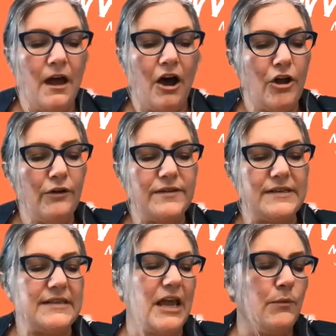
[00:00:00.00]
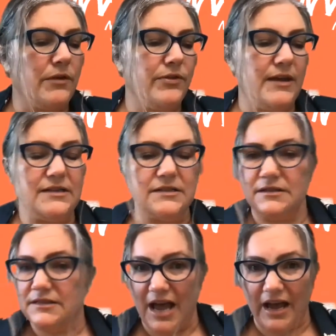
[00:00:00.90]
I often say with these
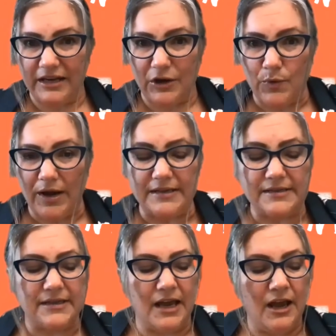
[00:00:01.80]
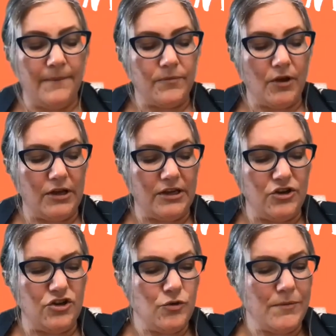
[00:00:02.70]
targeting ways that
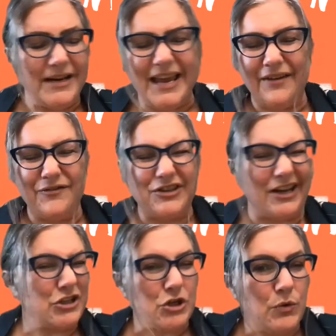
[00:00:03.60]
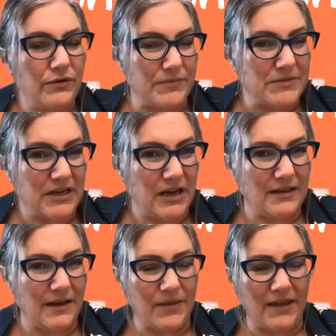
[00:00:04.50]
you normally have like two of them
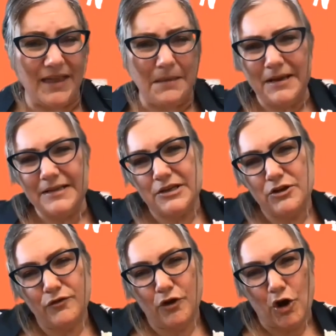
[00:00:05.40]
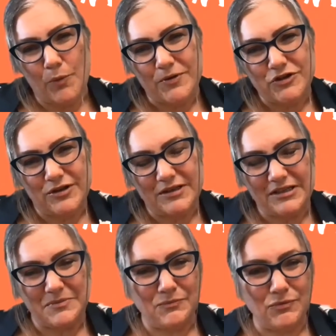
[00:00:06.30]
together. And that means that you've got opportunity
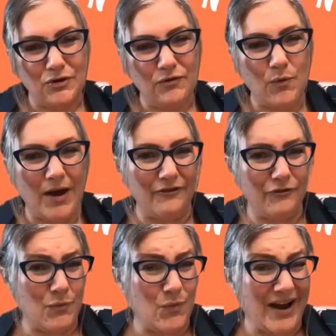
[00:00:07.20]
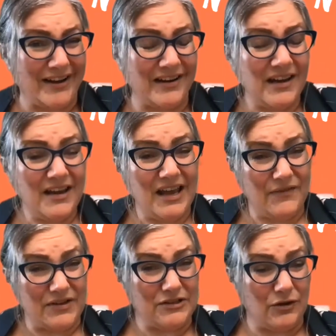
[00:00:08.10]
to move away from one if
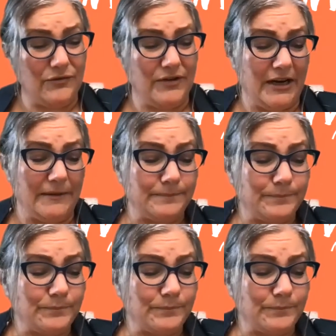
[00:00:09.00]
it's not fitting.